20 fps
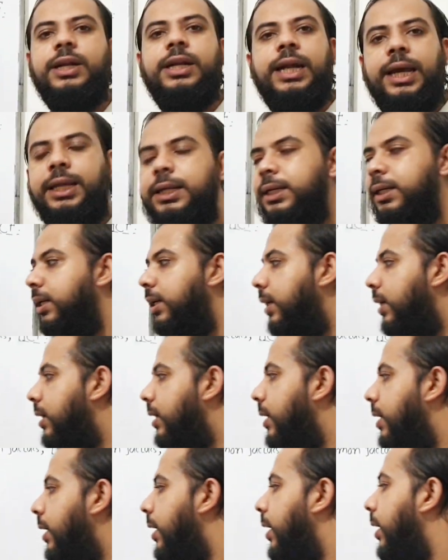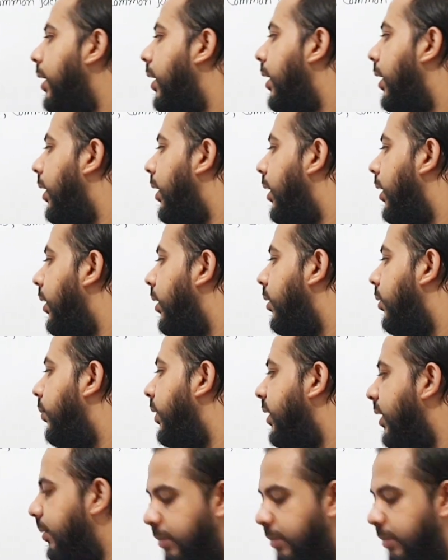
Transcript: 9. Question